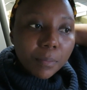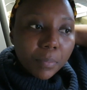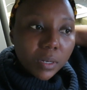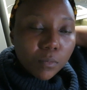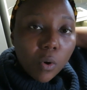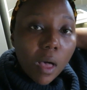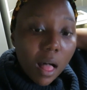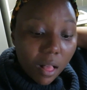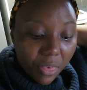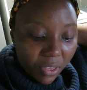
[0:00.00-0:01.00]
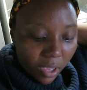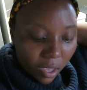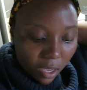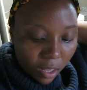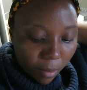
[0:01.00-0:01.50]
a bit more
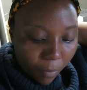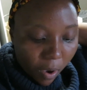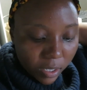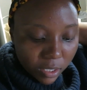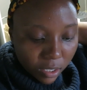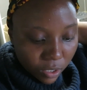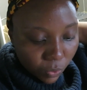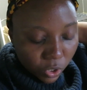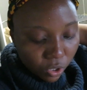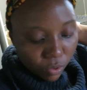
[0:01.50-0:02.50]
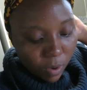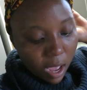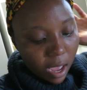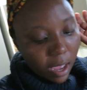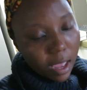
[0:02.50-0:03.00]
healthy in the boxes, which is
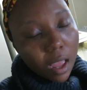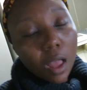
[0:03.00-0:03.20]
why,